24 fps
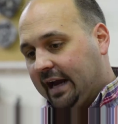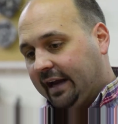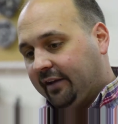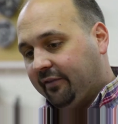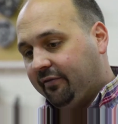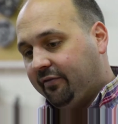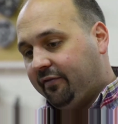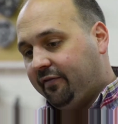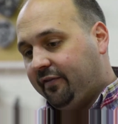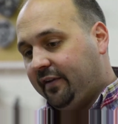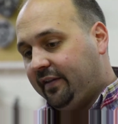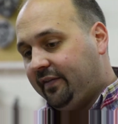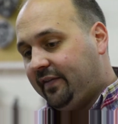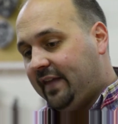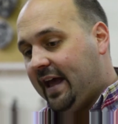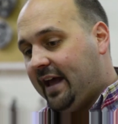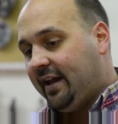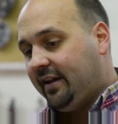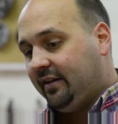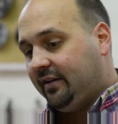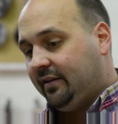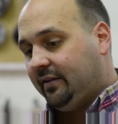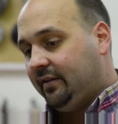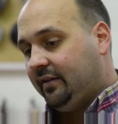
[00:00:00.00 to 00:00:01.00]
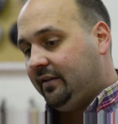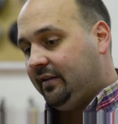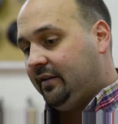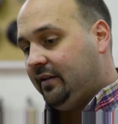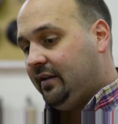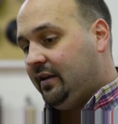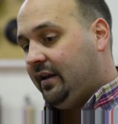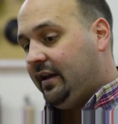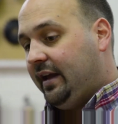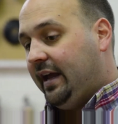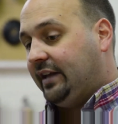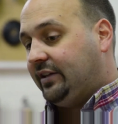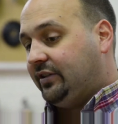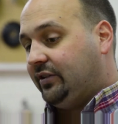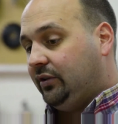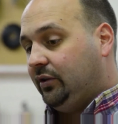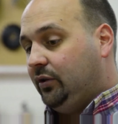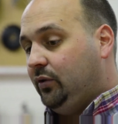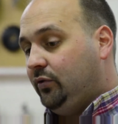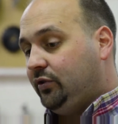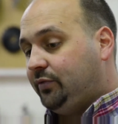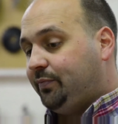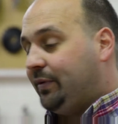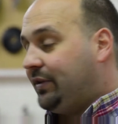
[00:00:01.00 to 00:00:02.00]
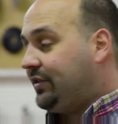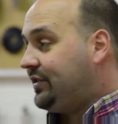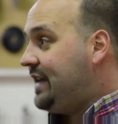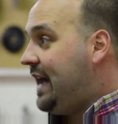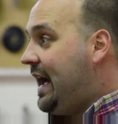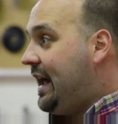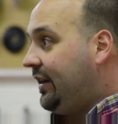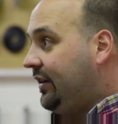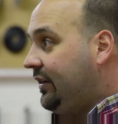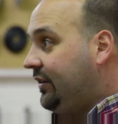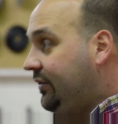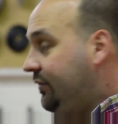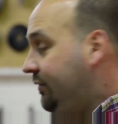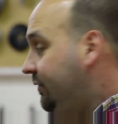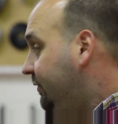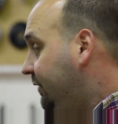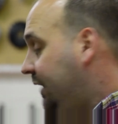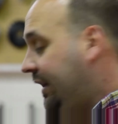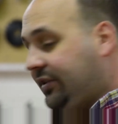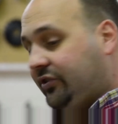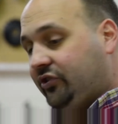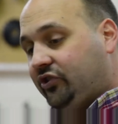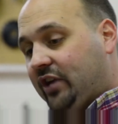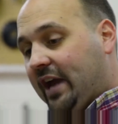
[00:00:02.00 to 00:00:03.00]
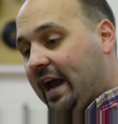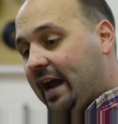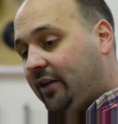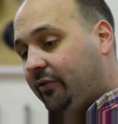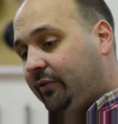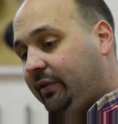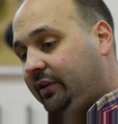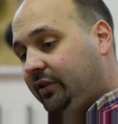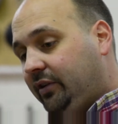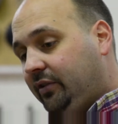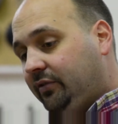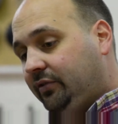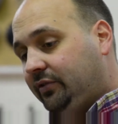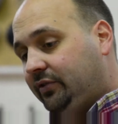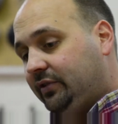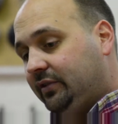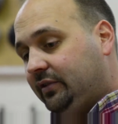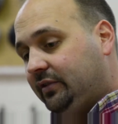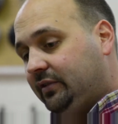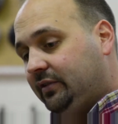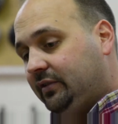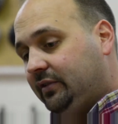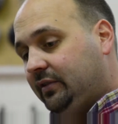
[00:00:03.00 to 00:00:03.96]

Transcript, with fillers: and that leads into his uh, leadership within the district as well too,